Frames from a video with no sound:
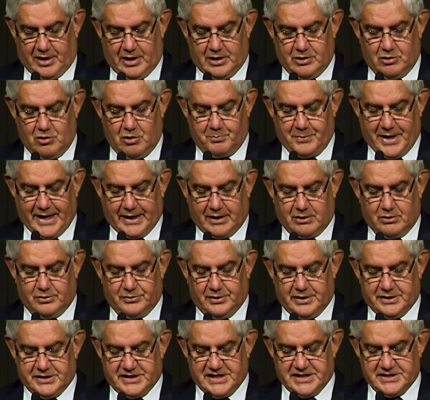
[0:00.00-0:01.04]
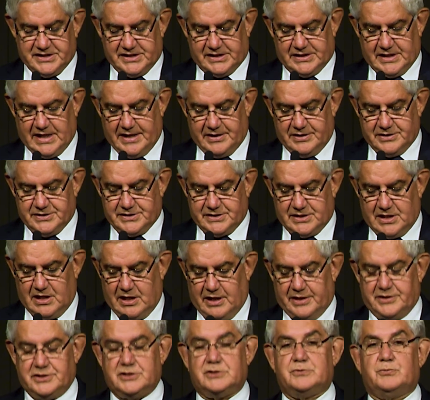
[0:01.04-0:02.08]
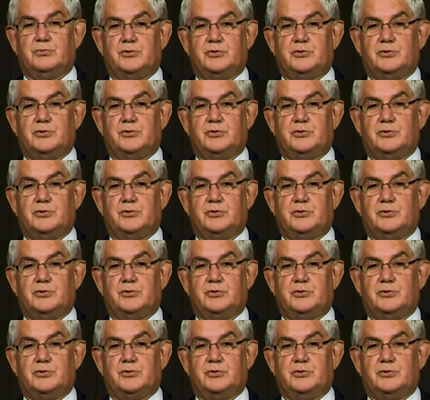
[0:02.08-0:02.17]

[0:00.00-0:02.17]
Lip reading: and not back on the designated sites,